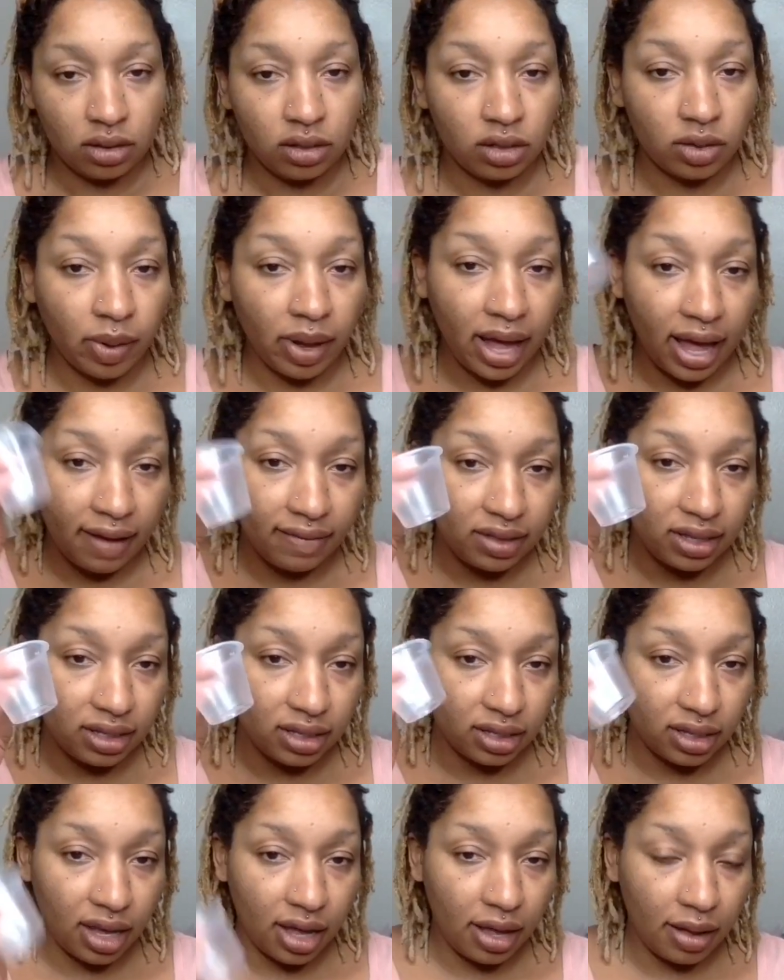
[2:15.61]
So I have
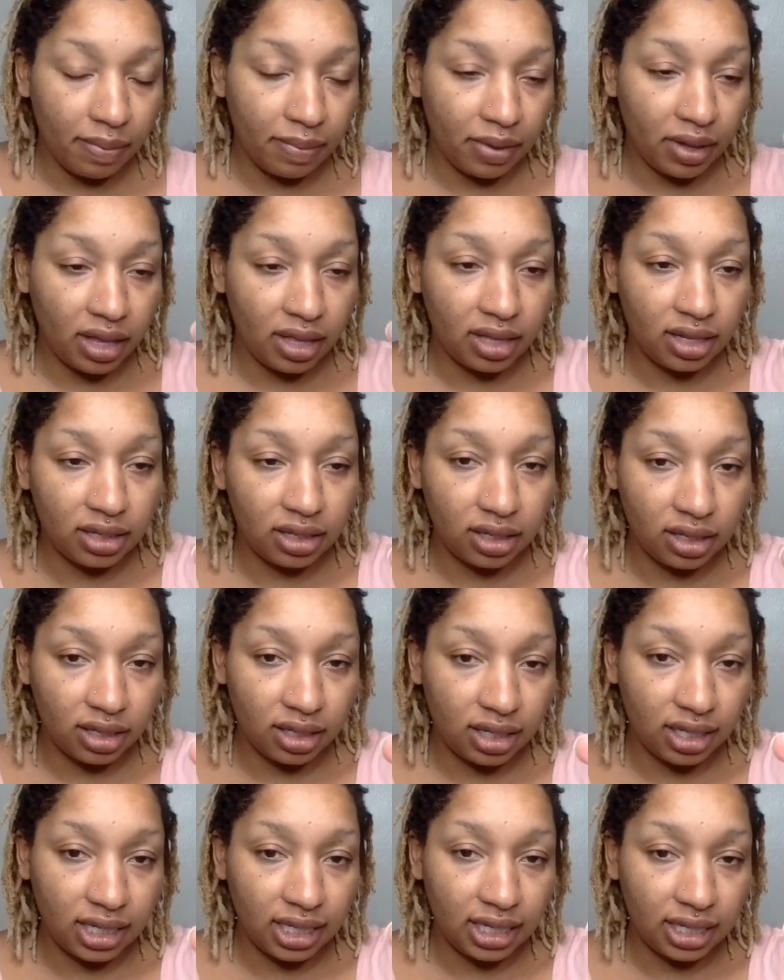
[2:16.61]
this cup and this is
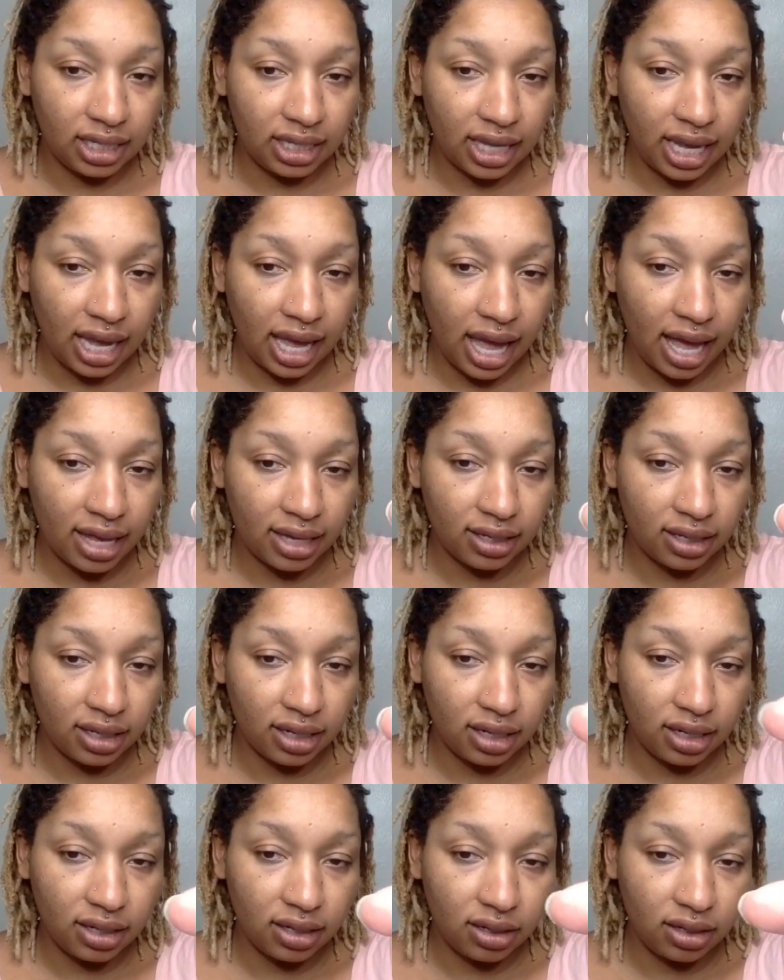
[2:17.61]
the TCA
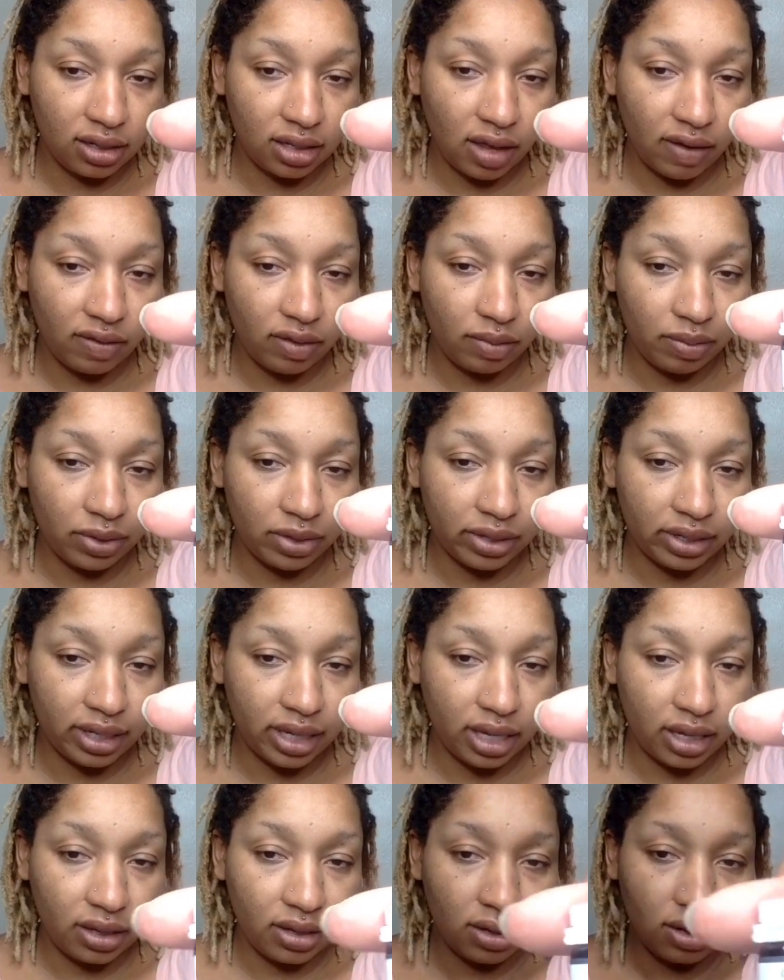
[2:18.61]
acid,
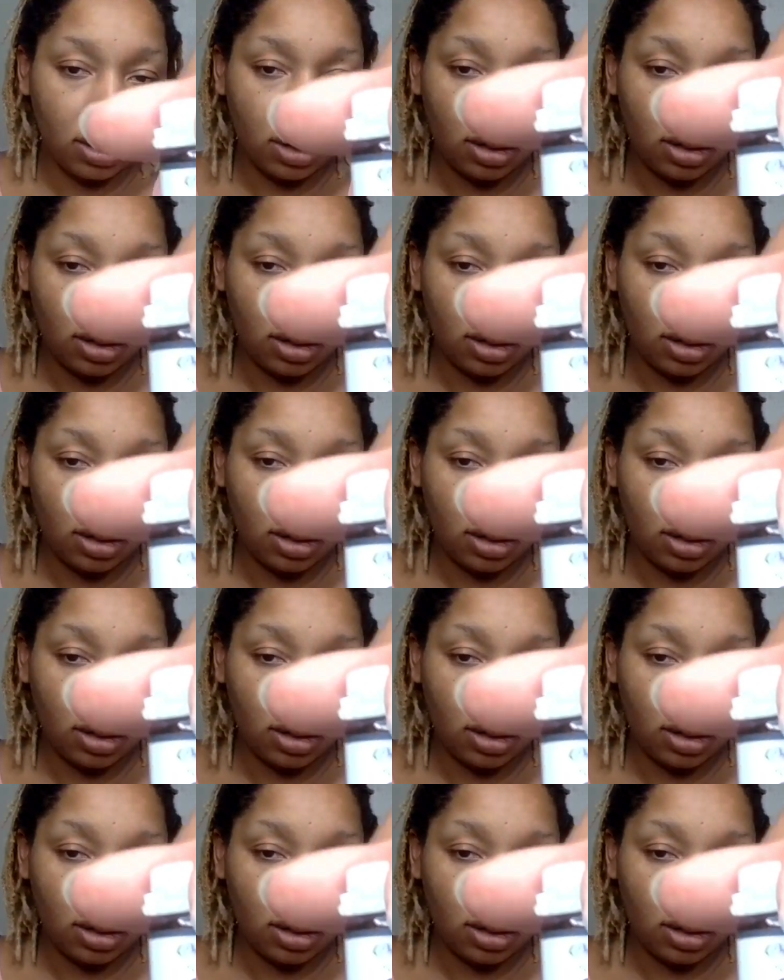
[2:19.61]
7%